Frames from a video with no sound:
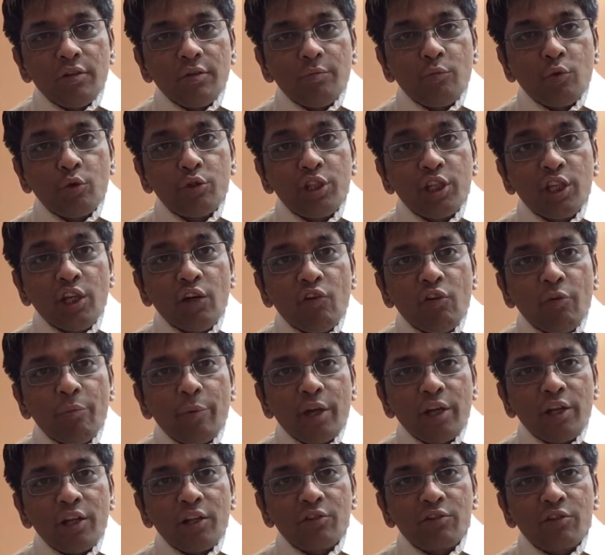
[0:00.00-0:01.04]
Modi
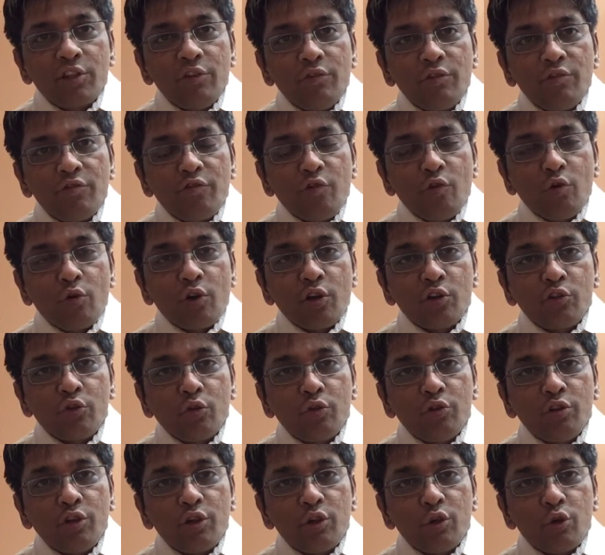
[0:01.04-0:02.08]
government has given focus
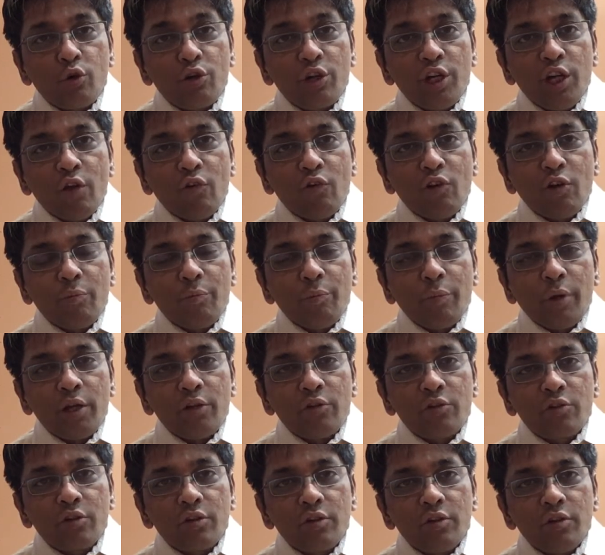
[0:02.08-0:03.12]
on the road
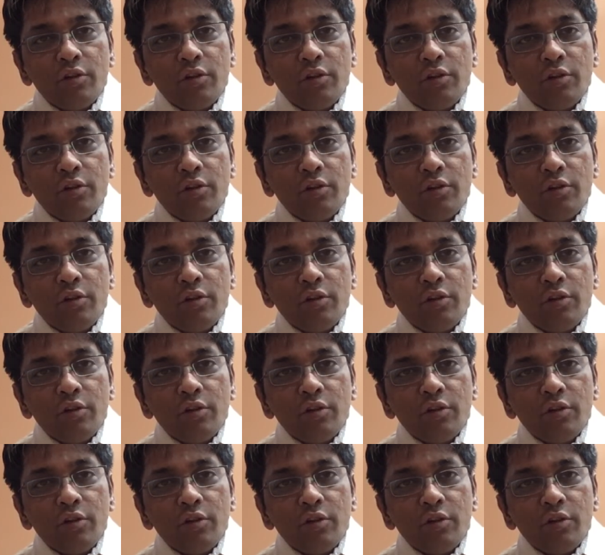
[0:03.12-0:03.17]
development,